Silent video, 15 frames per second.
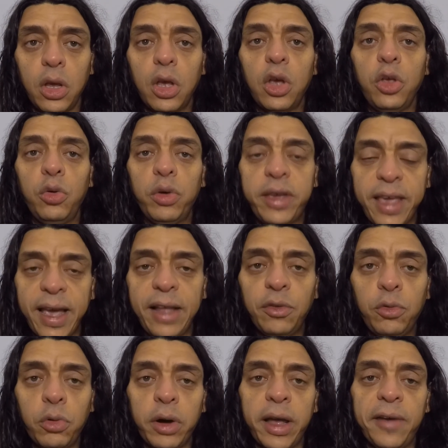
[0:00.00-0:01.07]
You can
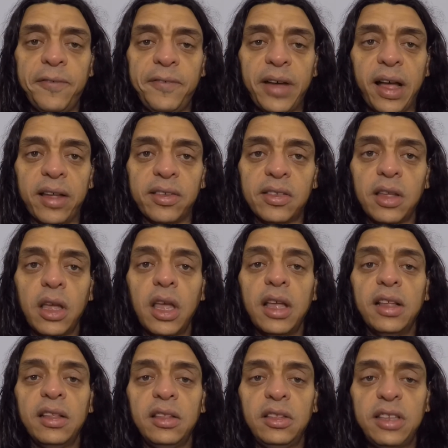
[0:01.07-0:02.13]
grow hair fast.
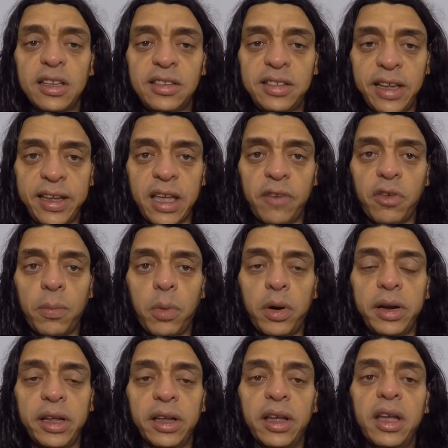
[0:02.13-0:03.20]
Just take care of your
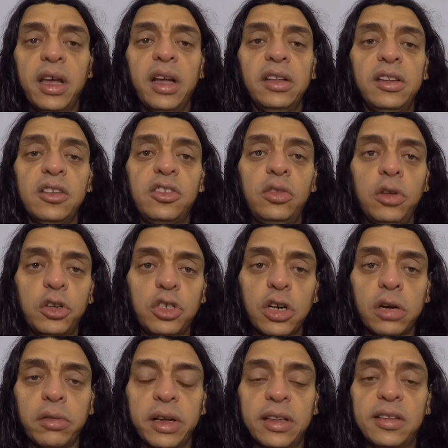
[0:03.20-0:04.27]
body. Just
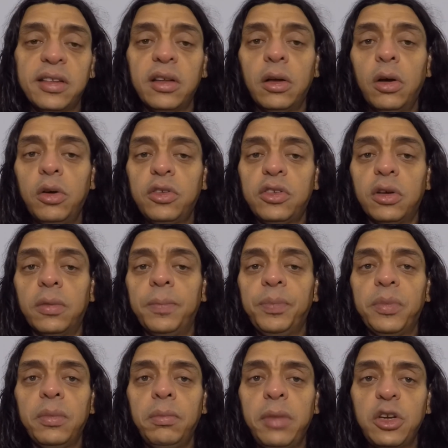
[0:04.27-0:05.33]
nurture it. Also,
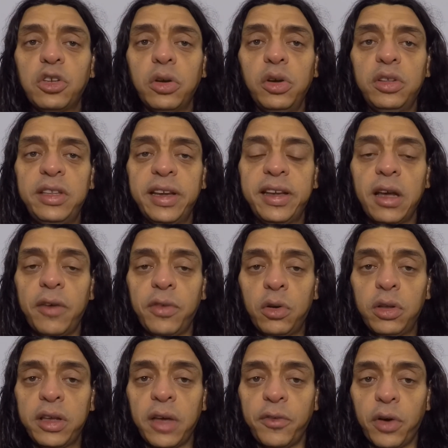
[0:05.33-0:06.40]
make sure you take care of
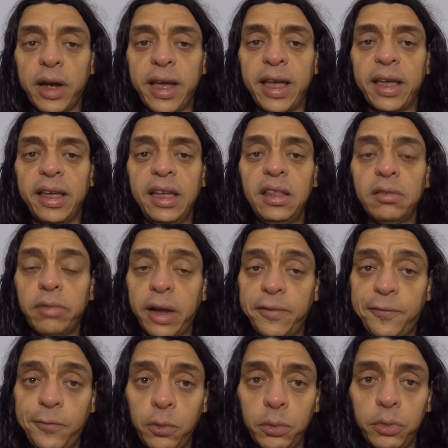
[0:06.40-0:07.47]
good care of your hair. Eat the right
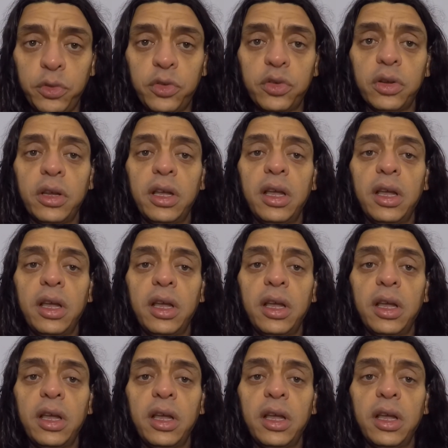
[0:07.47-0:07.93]
foods.